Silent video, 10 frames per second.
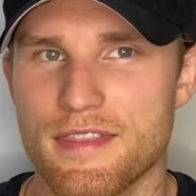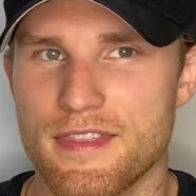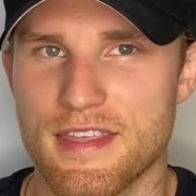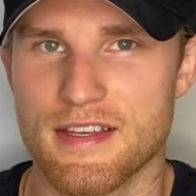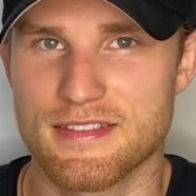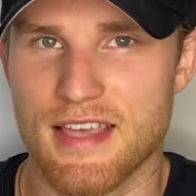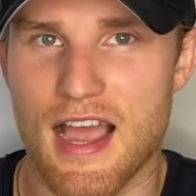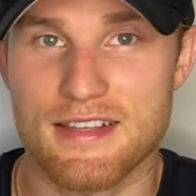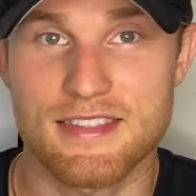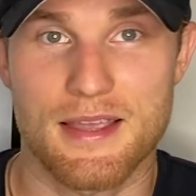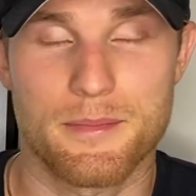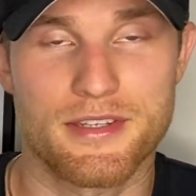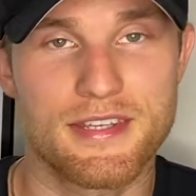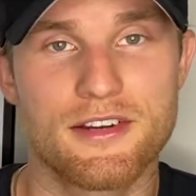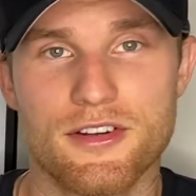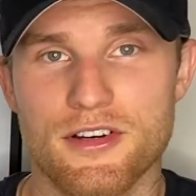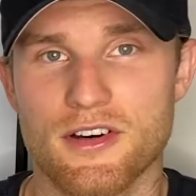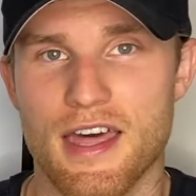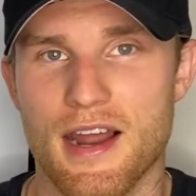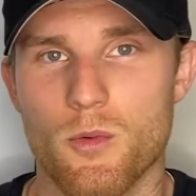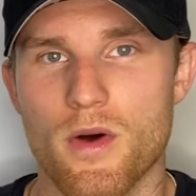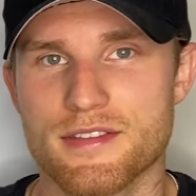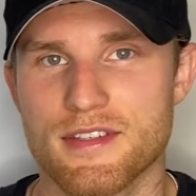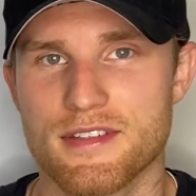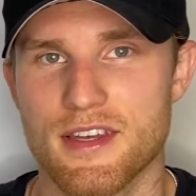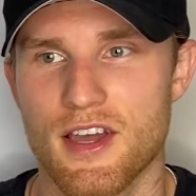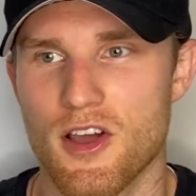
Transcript: the exact same material, and I wasn't